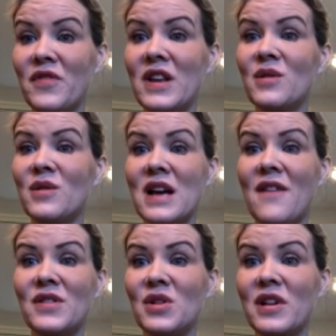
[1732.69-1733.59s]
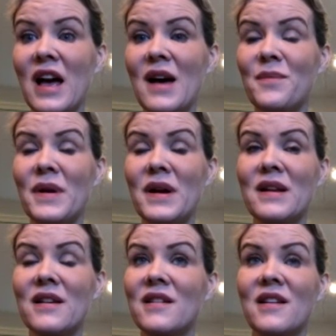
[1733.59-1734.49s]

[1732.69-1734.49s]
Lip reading: of videos to have a look at, but